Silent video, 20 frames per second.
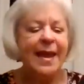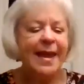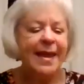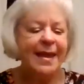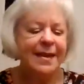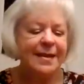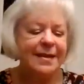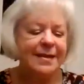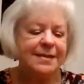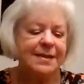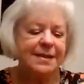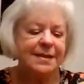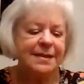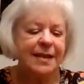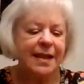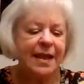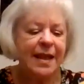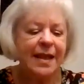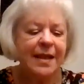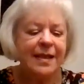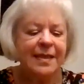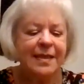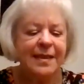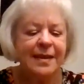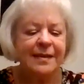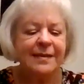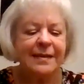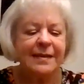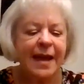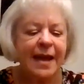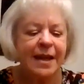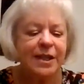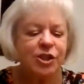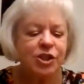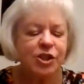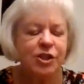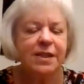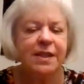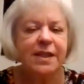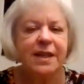And this
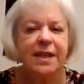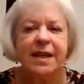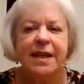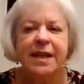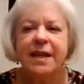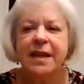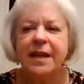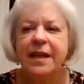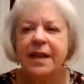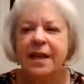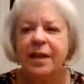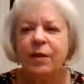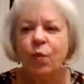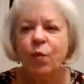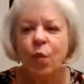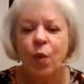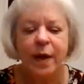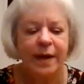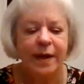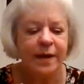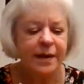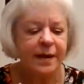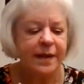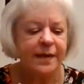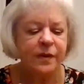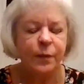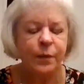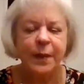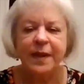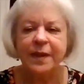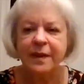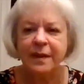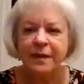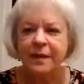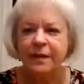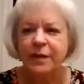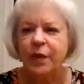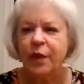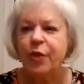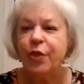actually in one it's been this
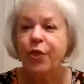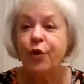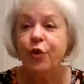is the